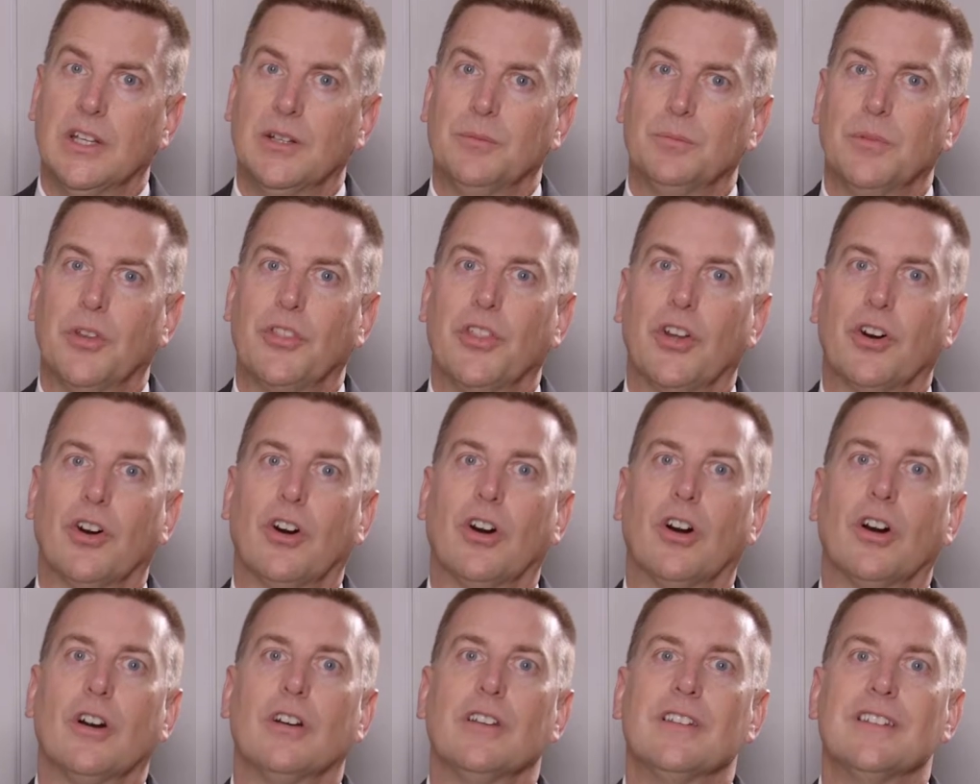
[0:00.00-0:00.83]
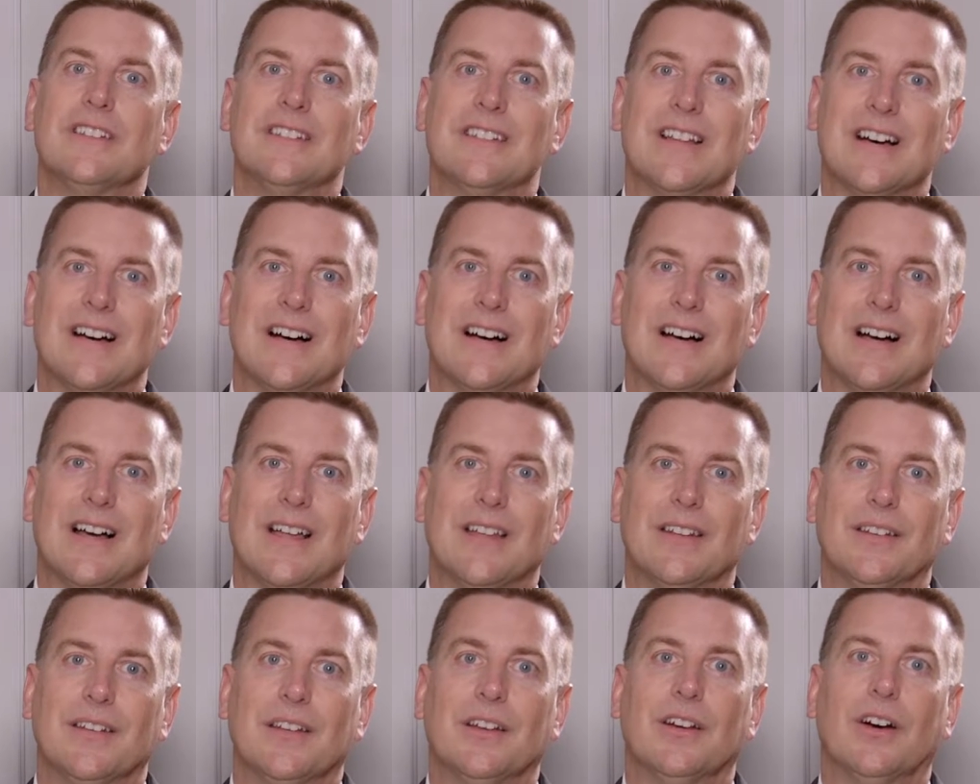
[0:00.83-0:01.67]
But there are
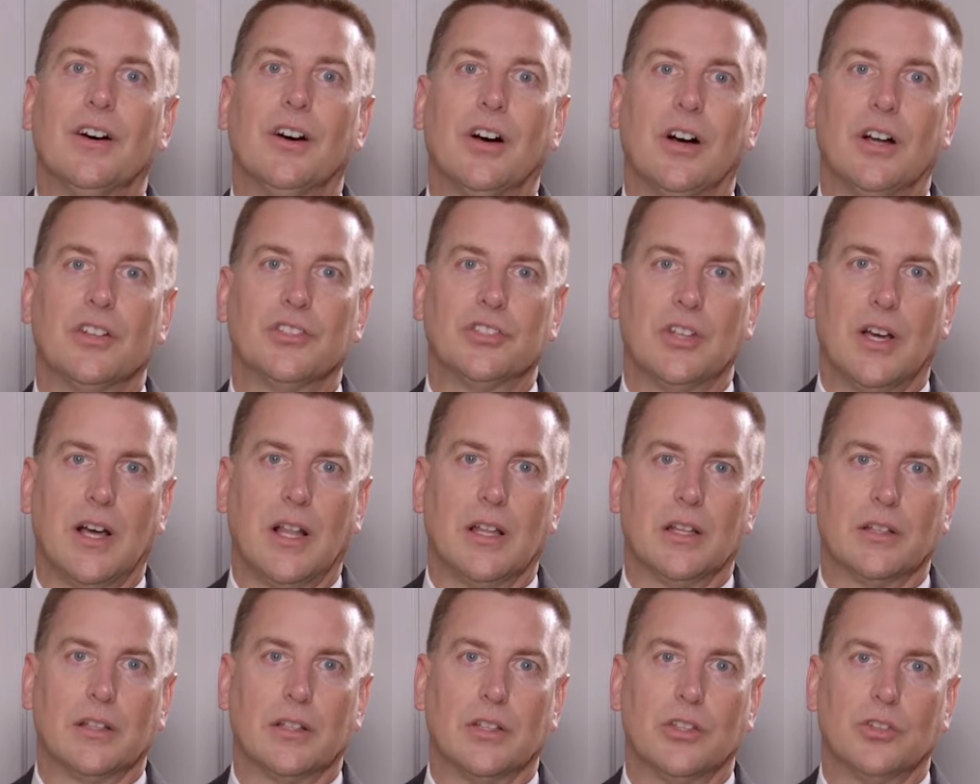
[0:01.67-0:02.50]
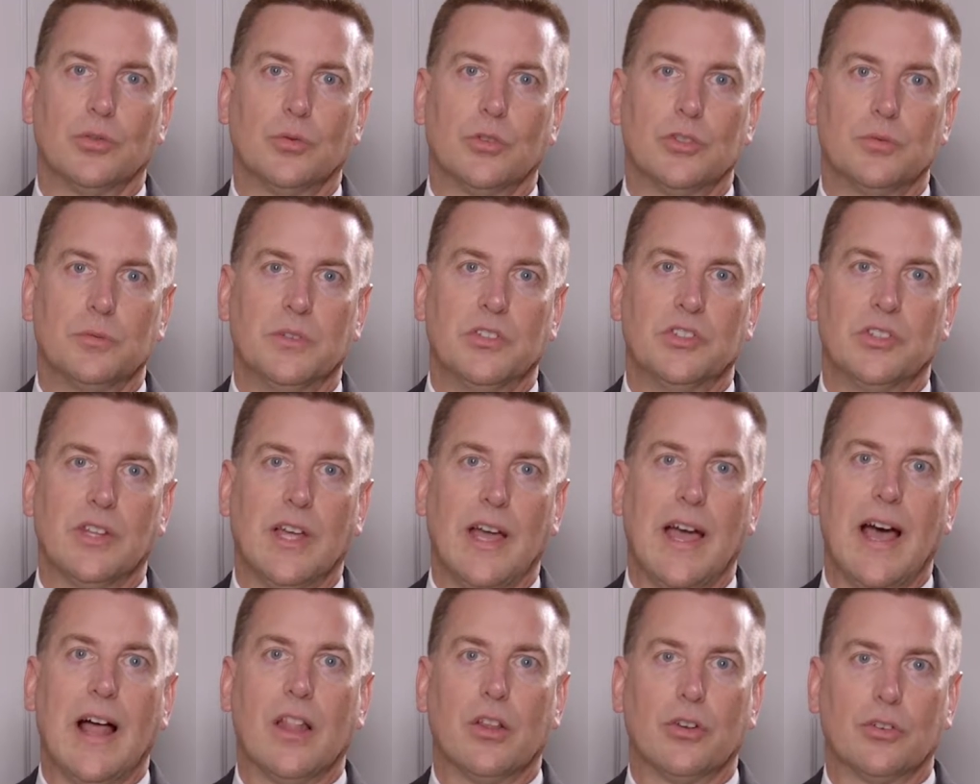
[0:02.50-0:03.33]
non-autologous, which means
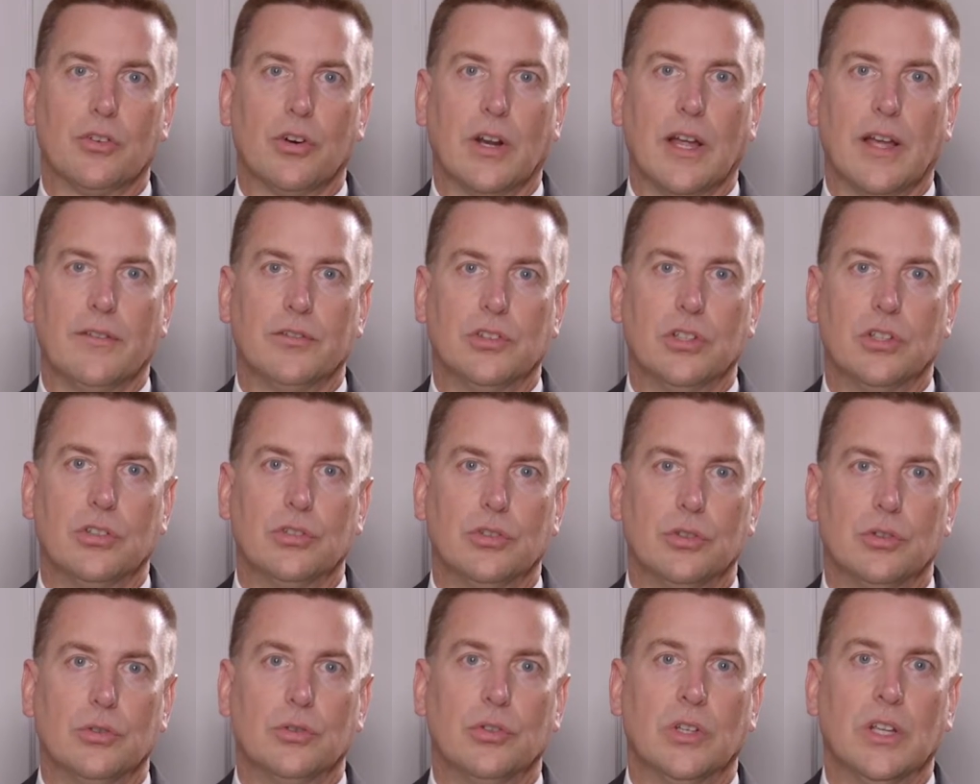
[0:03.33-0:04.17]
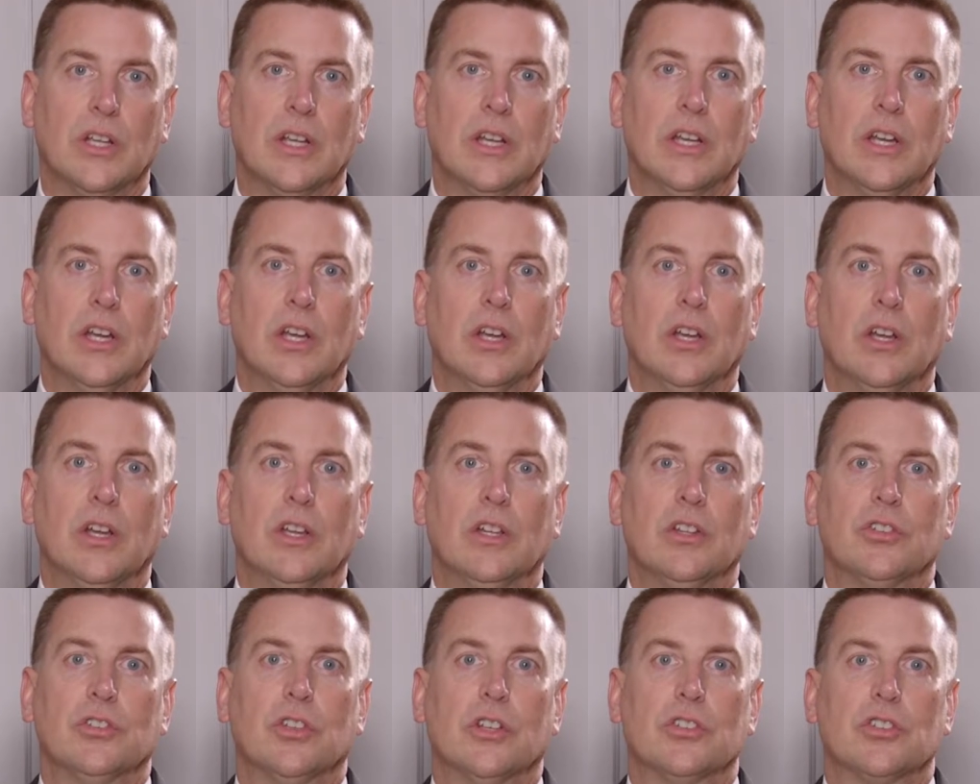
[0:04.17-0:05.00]
allograft tissues,
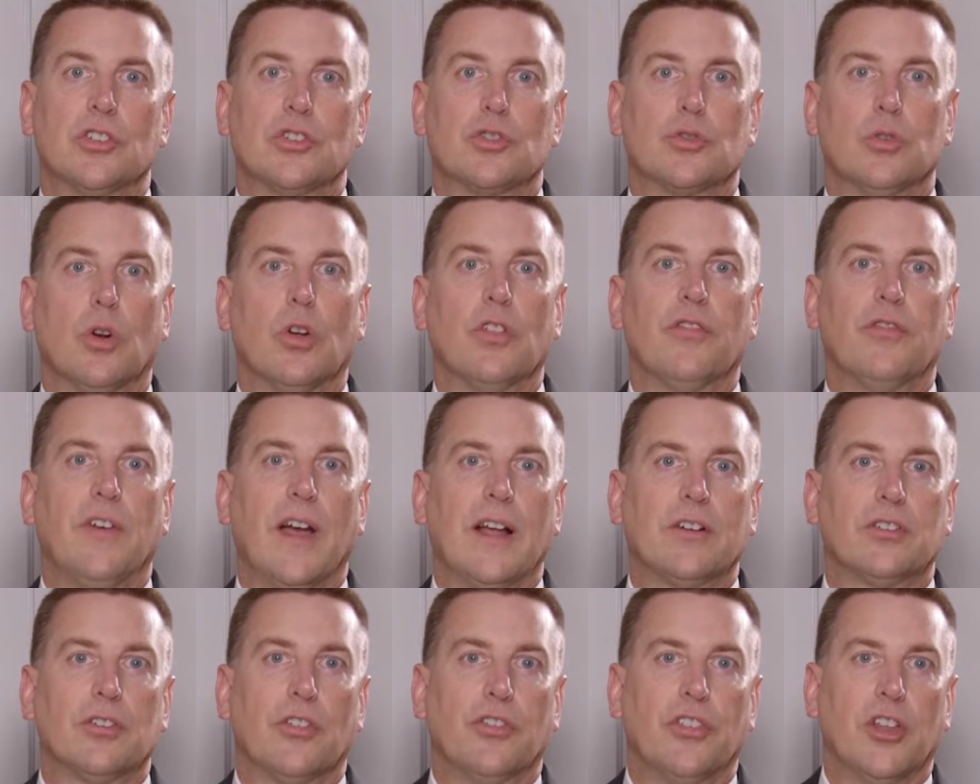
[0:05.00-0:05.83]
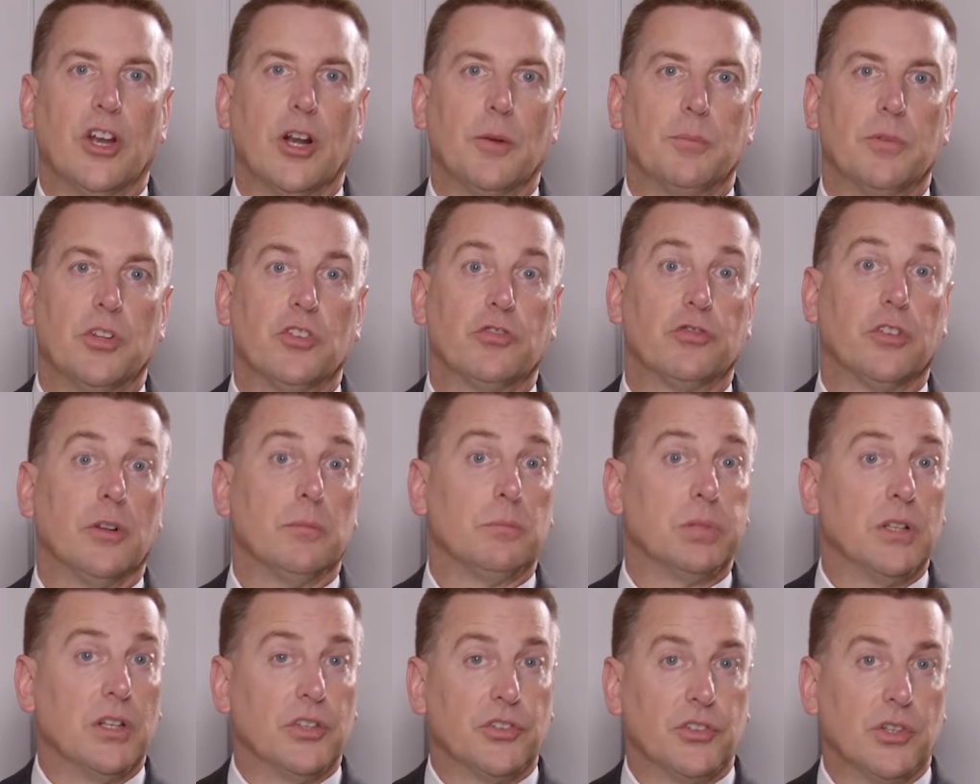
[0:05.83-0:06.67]
such as growth factor therapies from
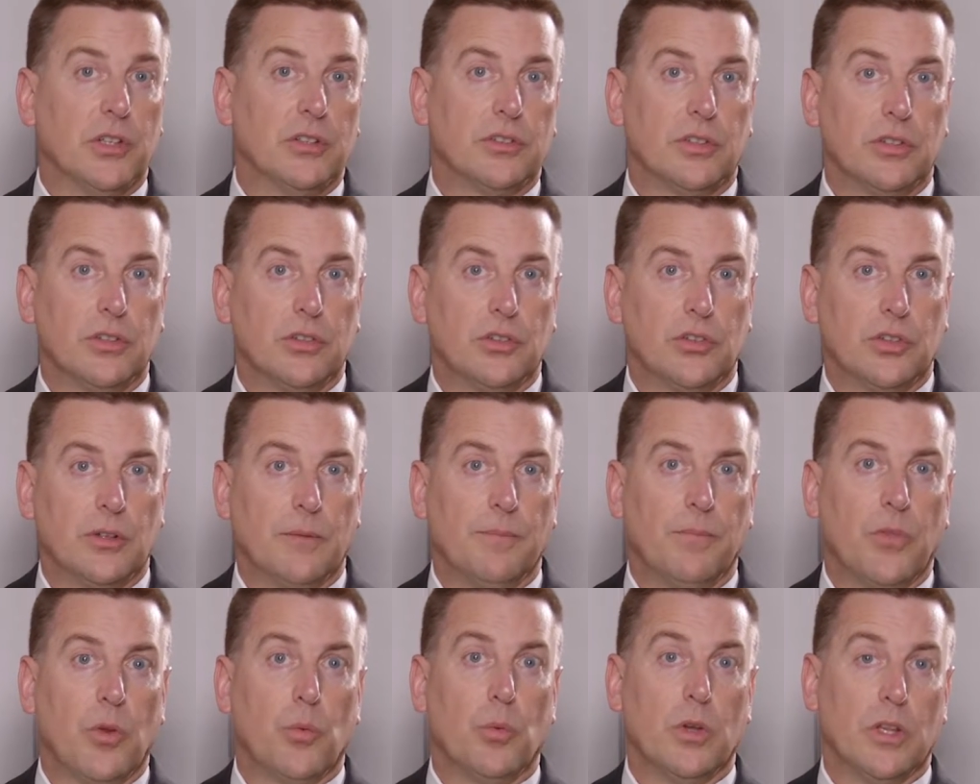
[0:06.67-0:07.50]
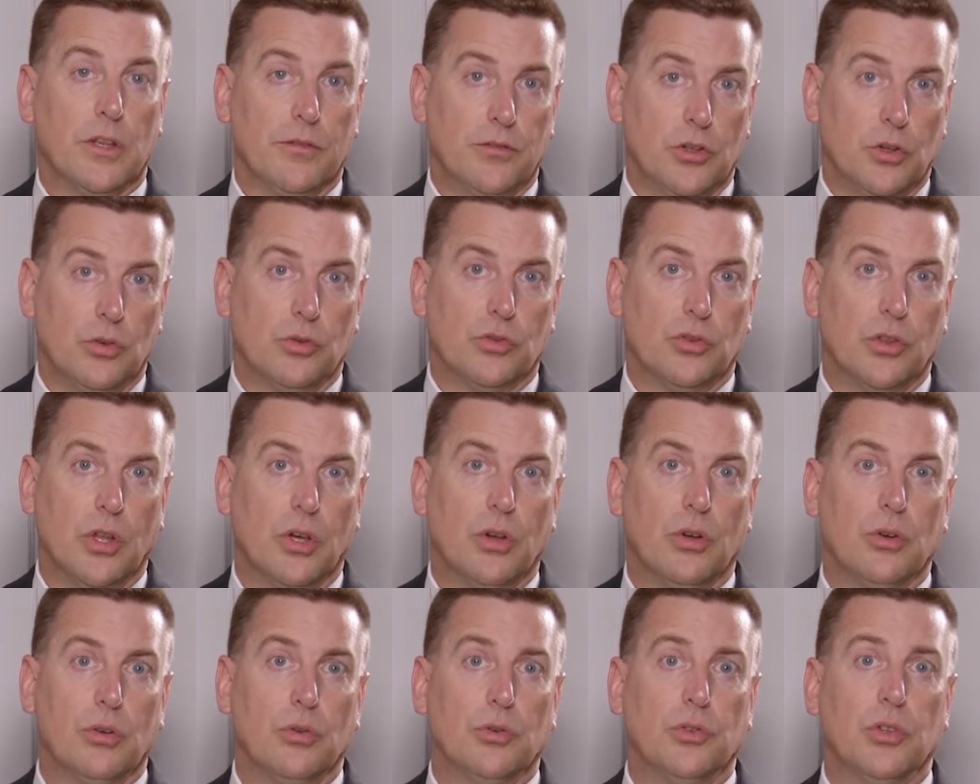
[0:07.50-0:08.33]
placentas. We have used
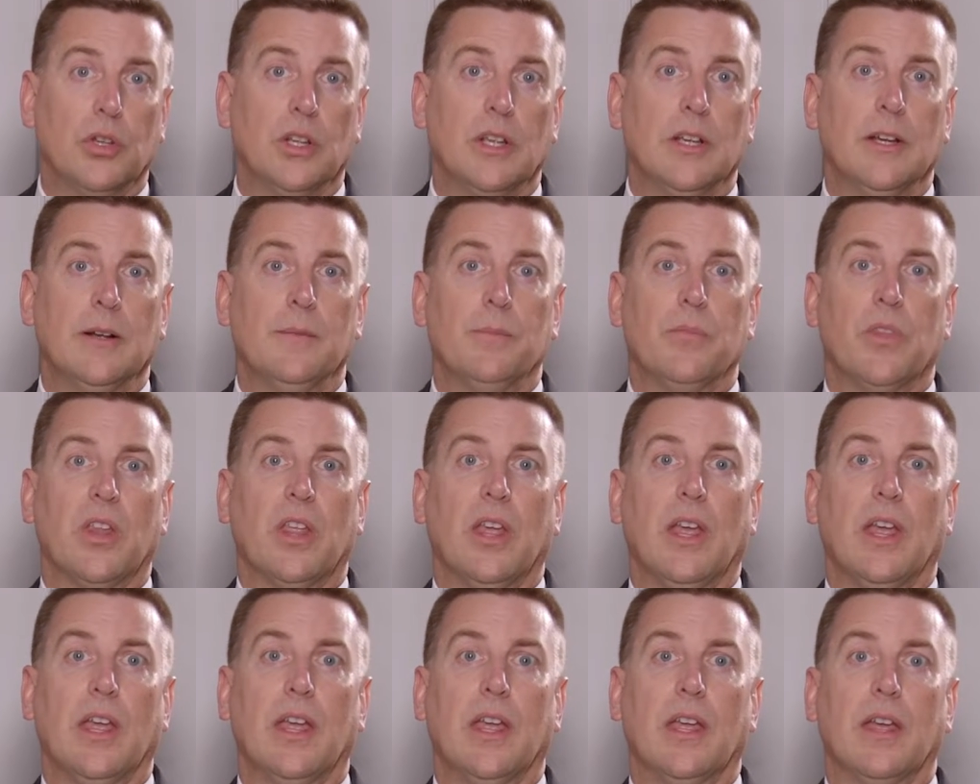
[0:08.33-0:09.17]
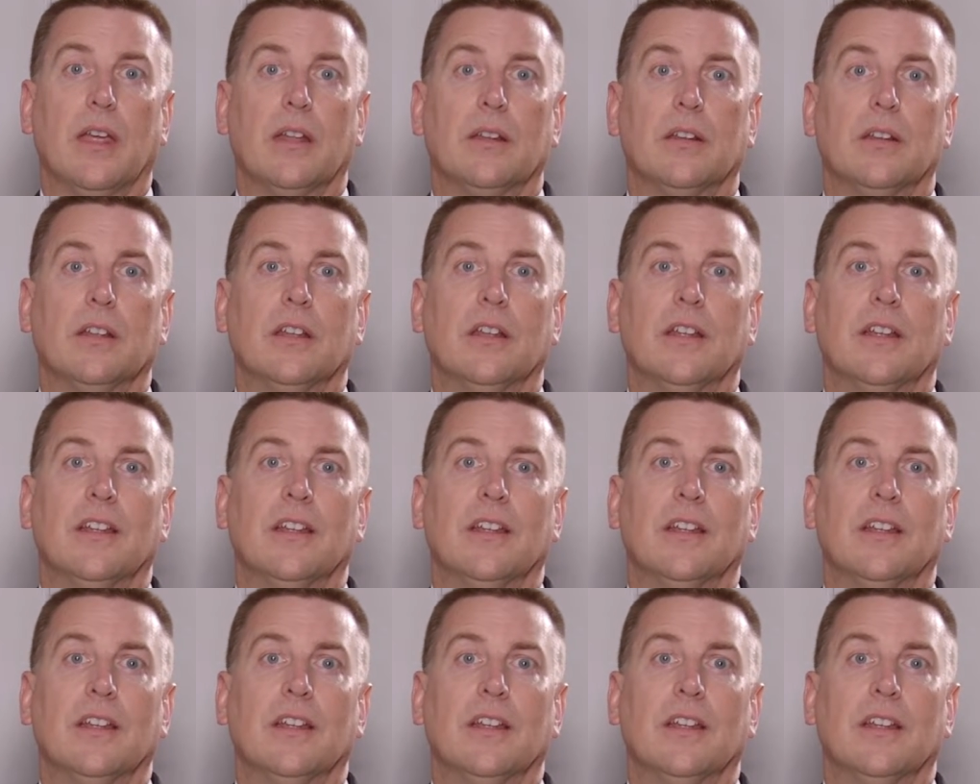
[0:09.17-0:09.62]
those, and